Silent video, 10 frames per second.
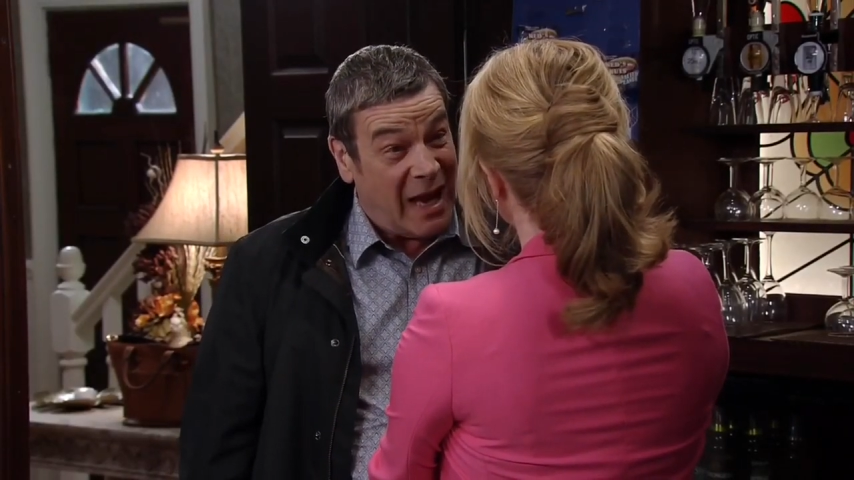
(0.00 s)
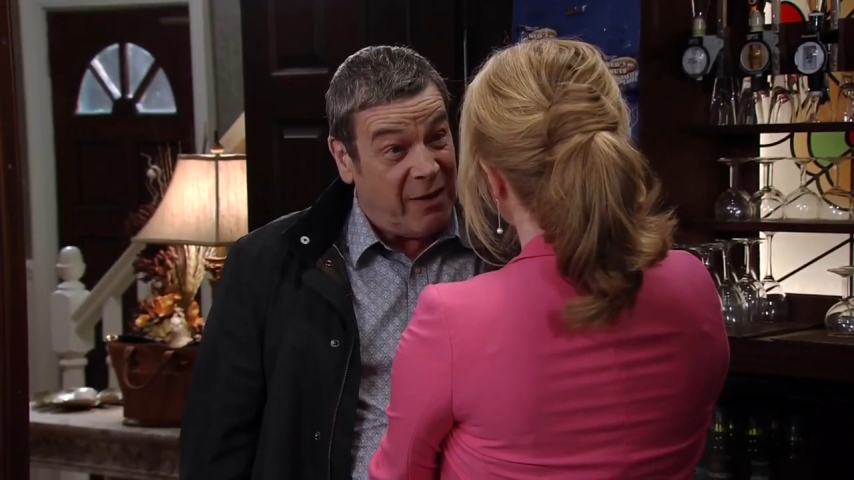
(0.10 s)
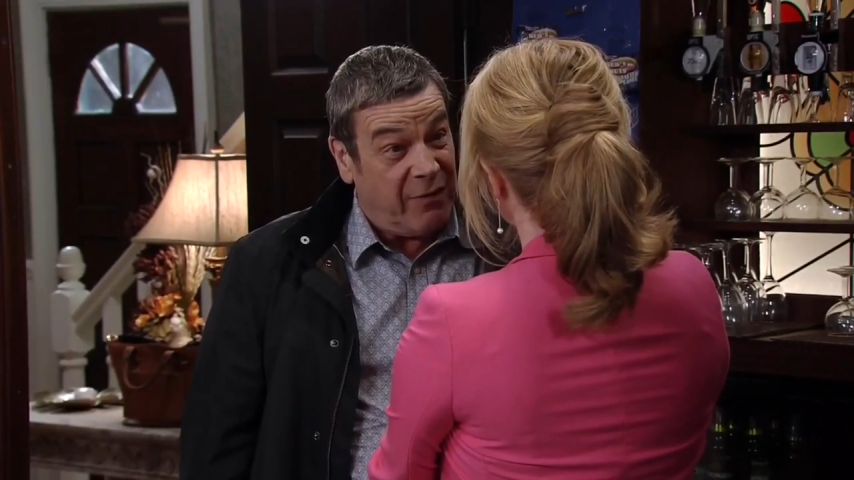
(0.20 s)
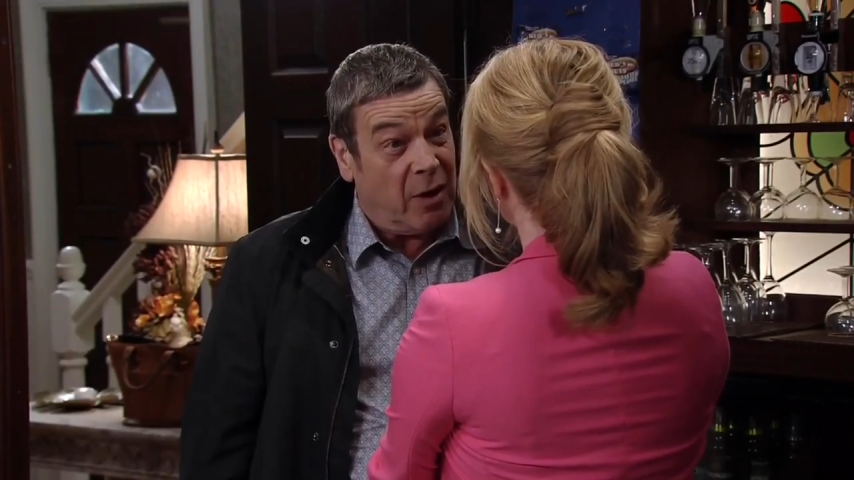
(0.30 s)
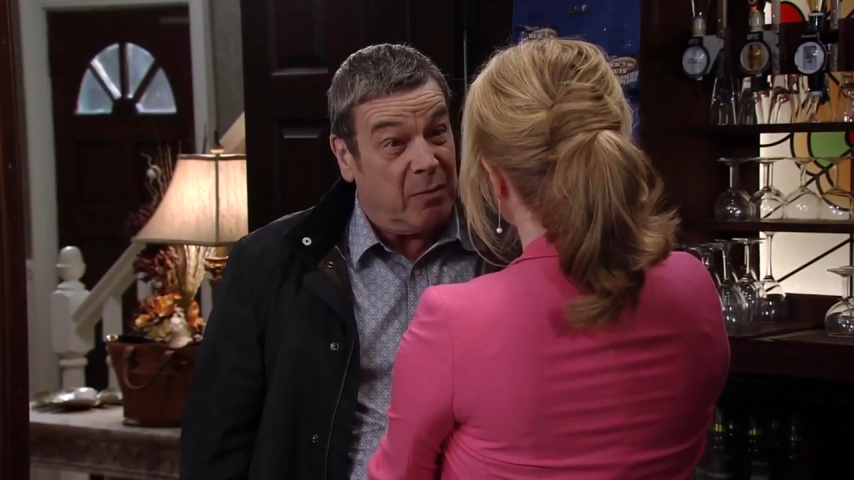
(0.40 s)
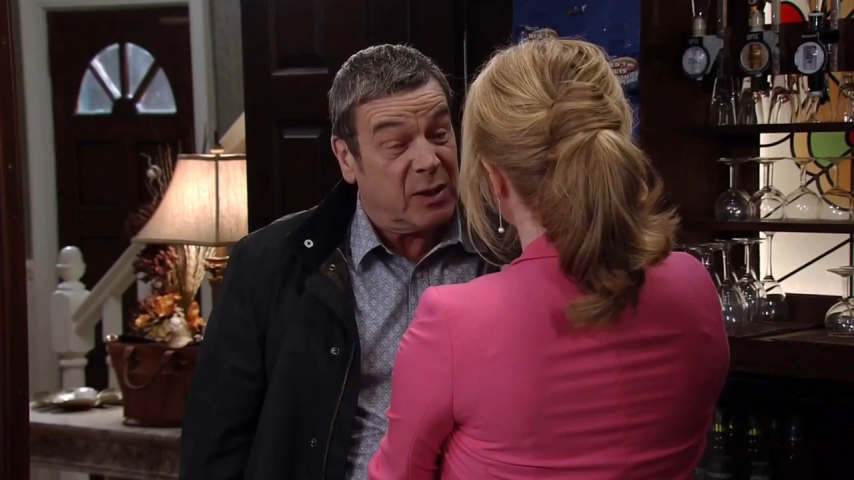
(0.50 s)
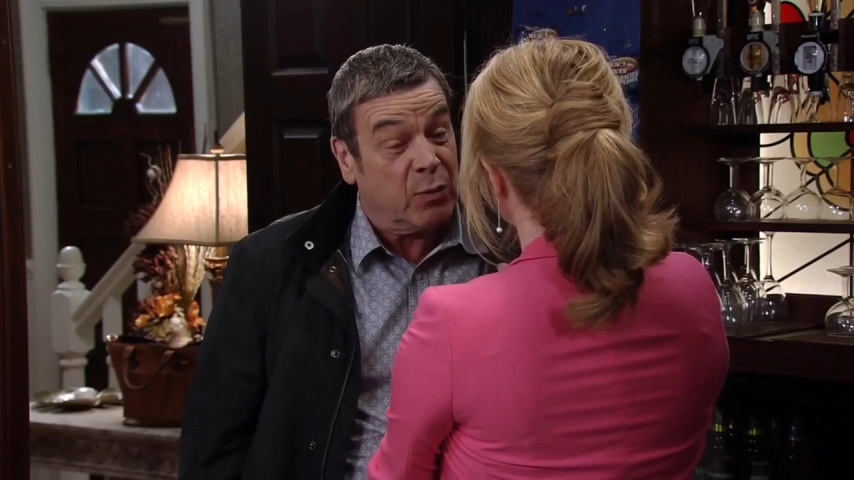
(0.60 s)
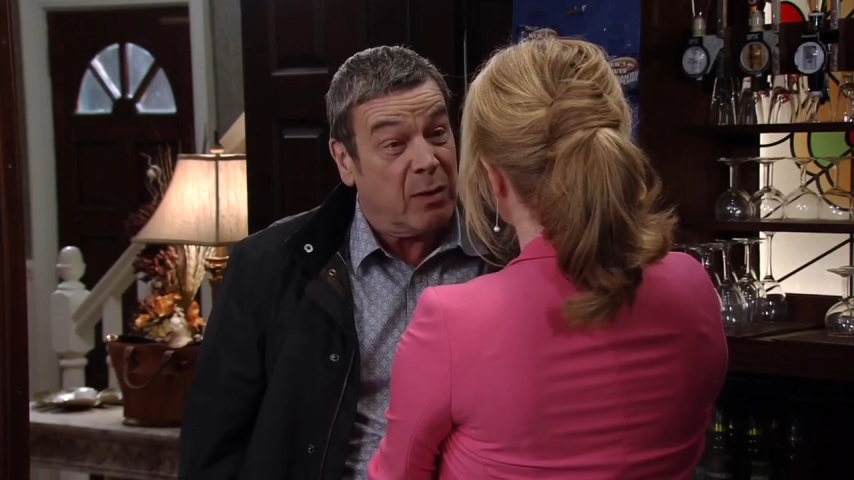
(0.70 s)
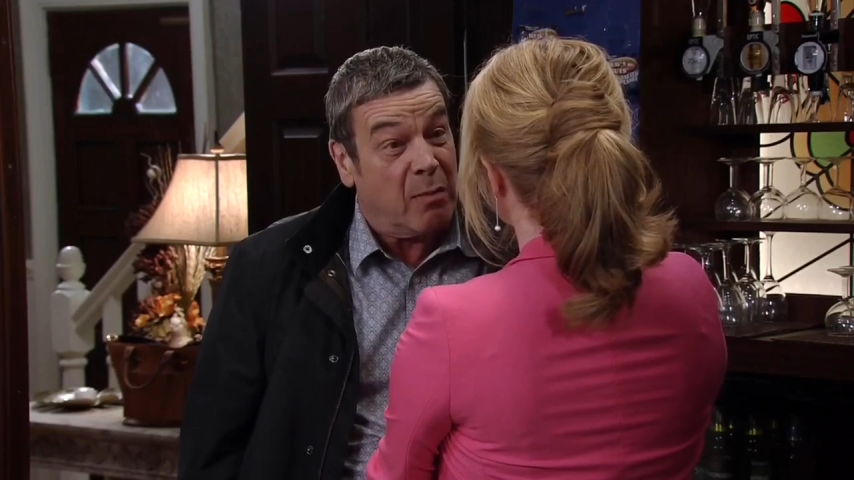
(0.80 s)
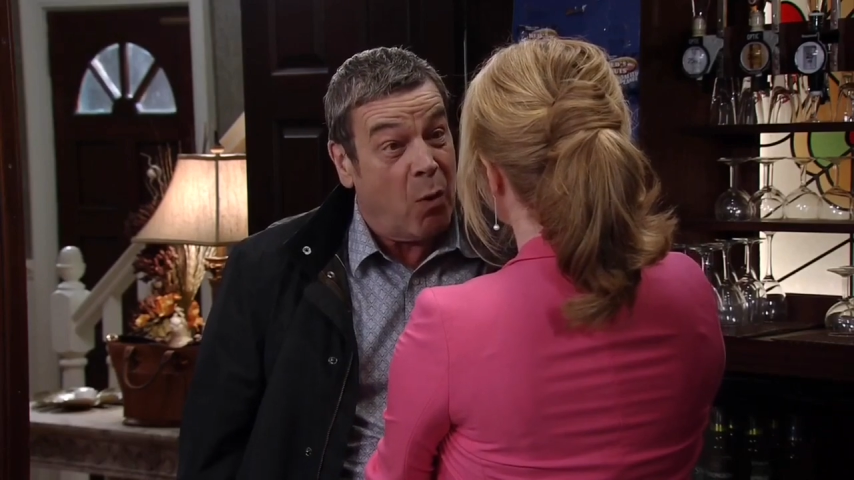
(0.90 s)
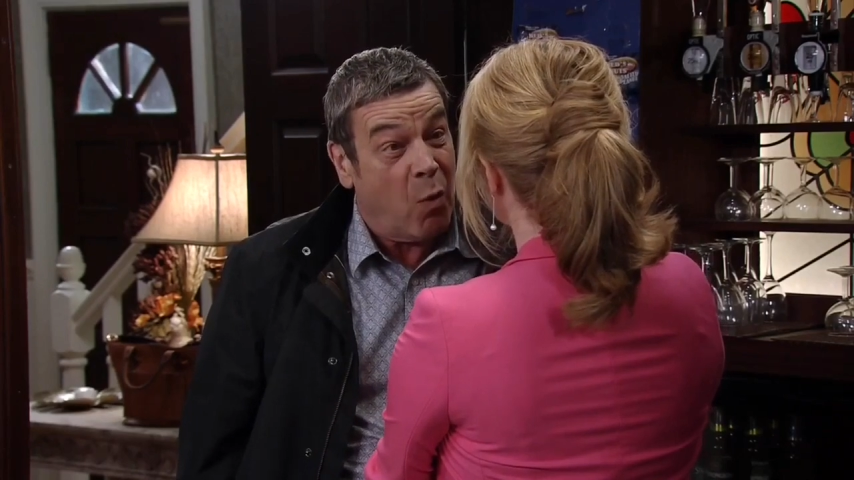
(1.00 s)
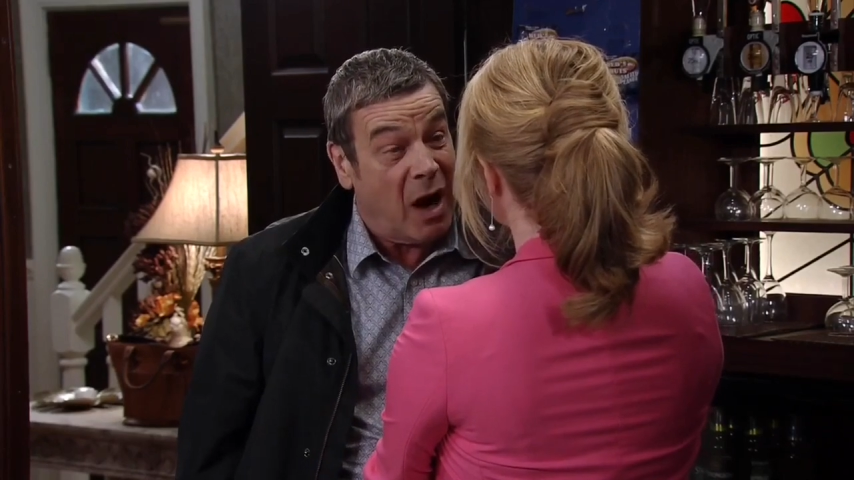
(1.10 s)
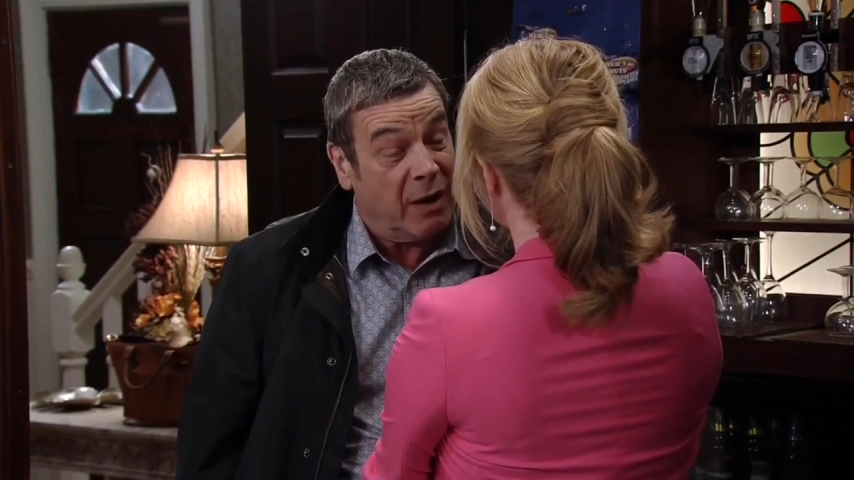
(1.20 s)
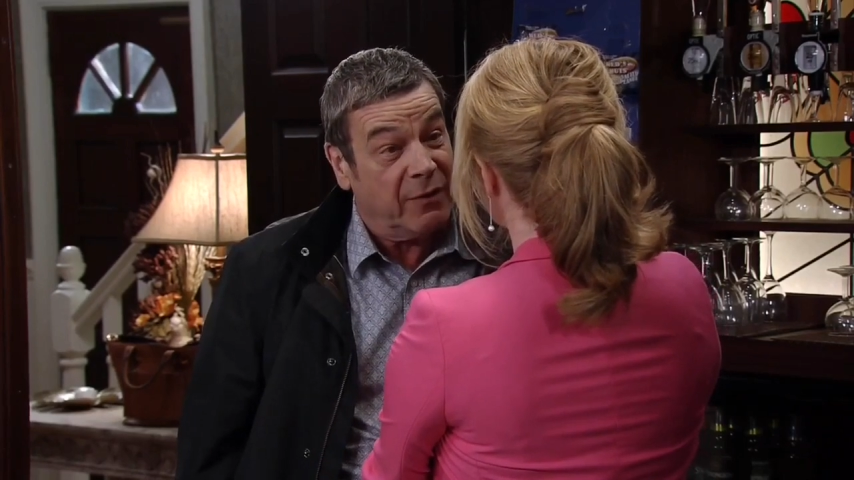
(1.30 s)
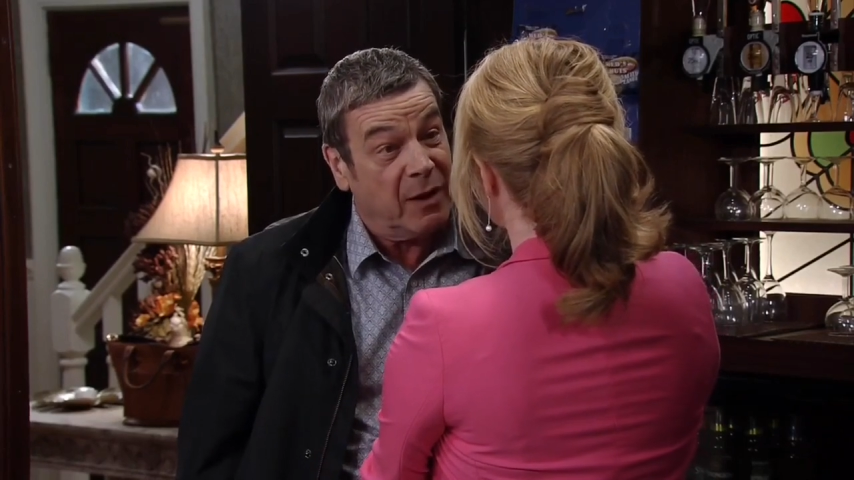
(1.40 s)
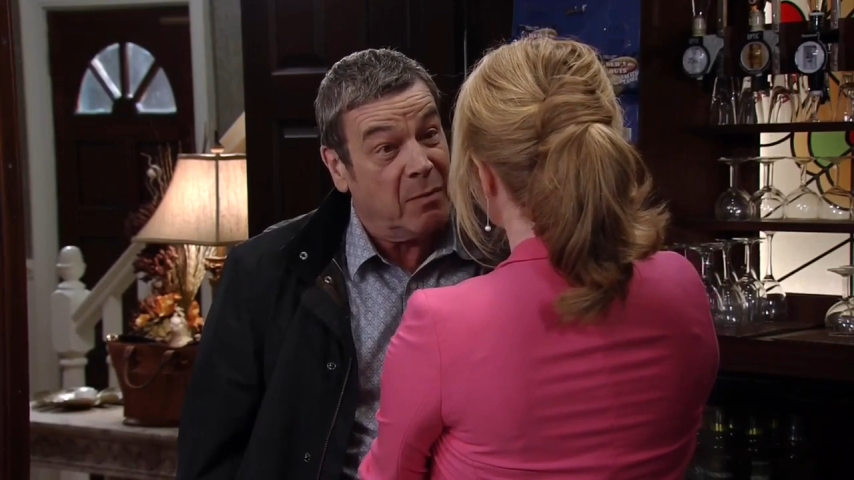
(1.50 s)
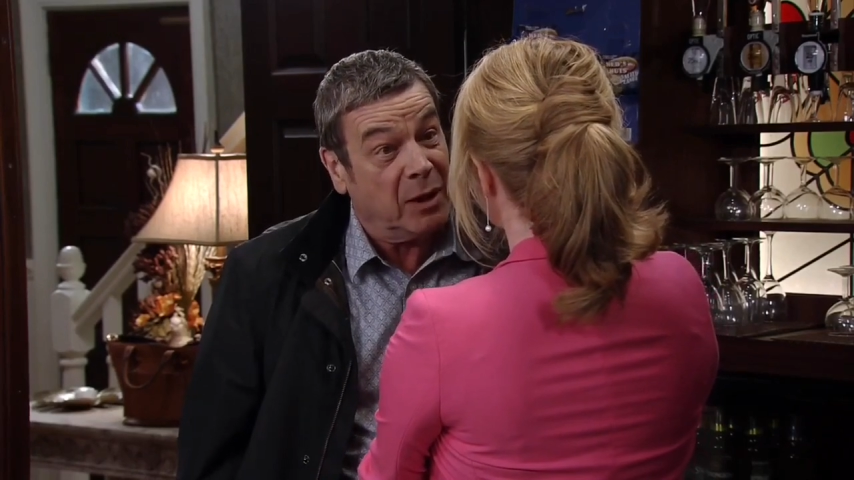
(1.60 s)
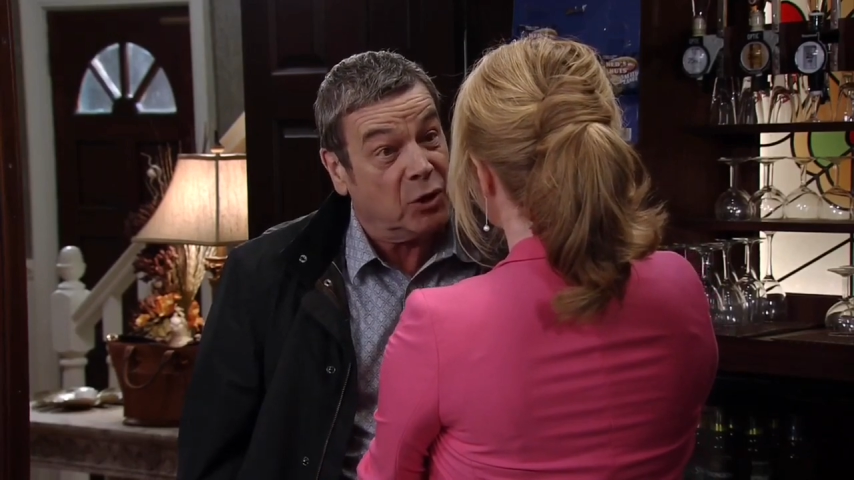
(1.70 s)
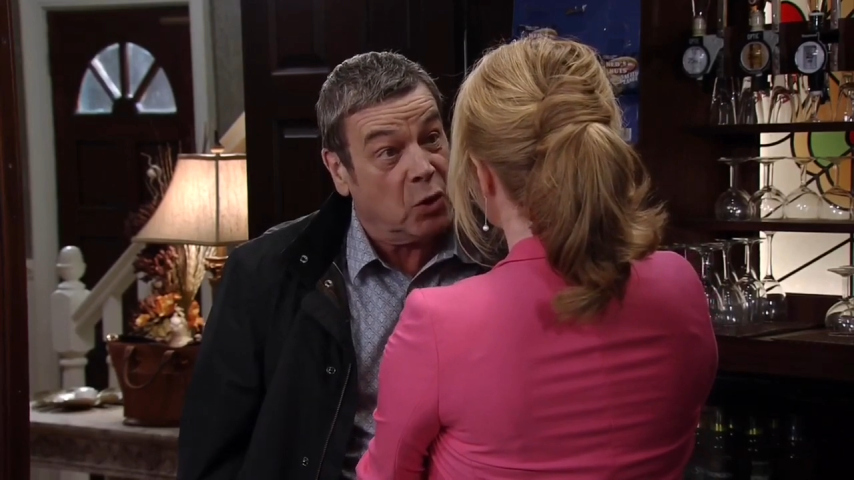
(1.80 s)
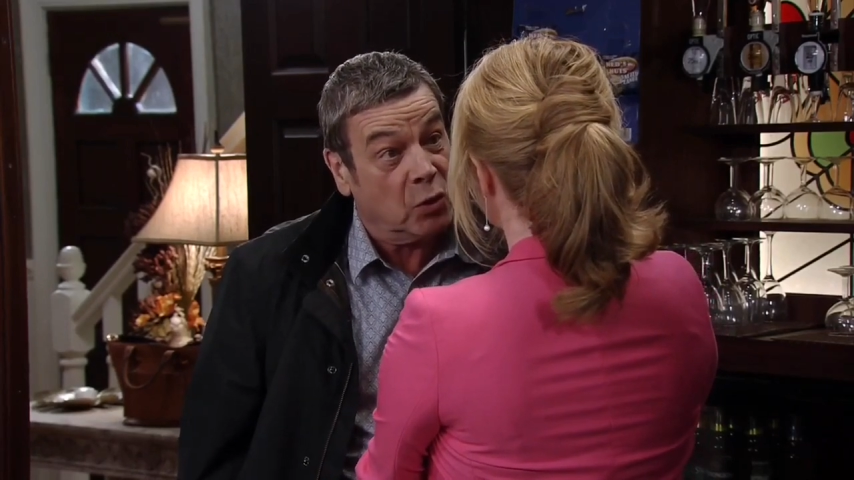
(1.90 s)
ever between my wife and my
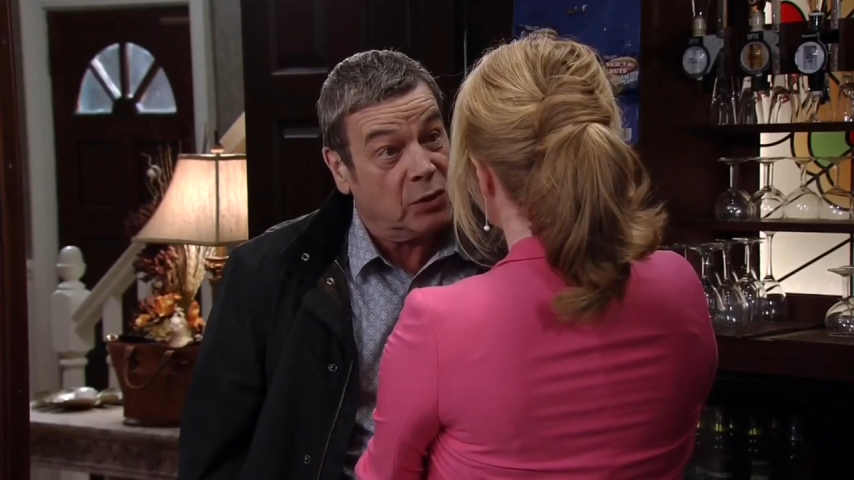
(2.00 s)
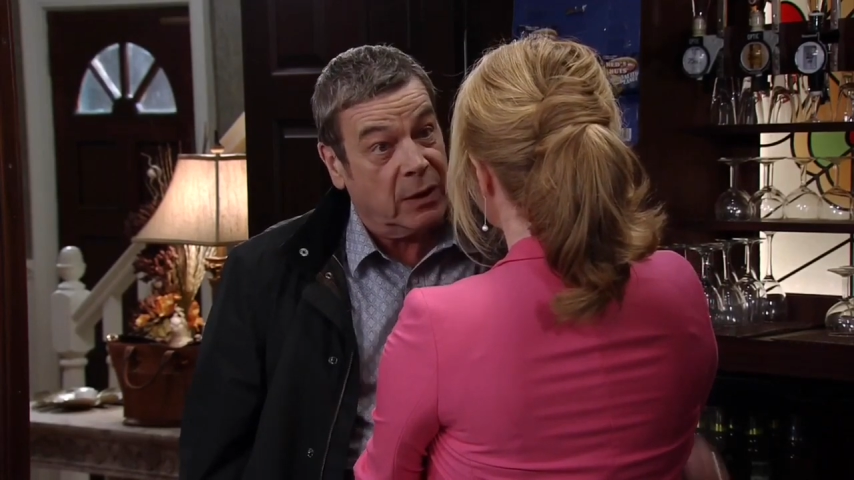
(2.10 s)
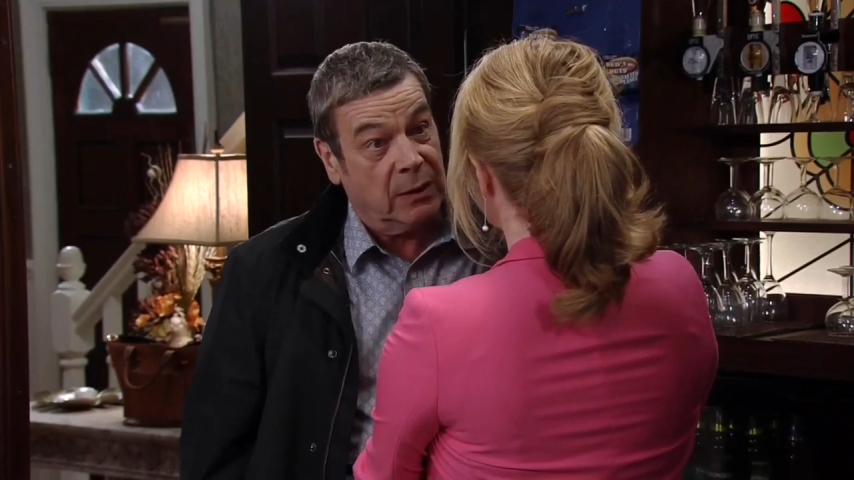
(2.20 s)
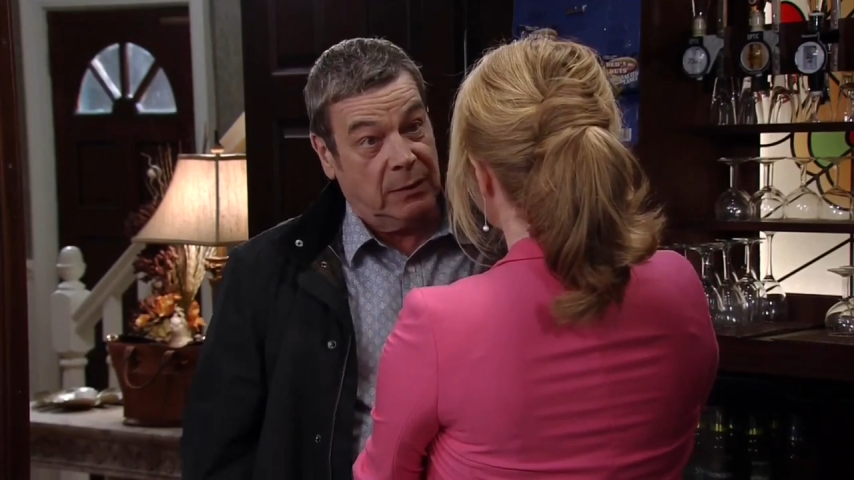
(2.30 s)
daughter.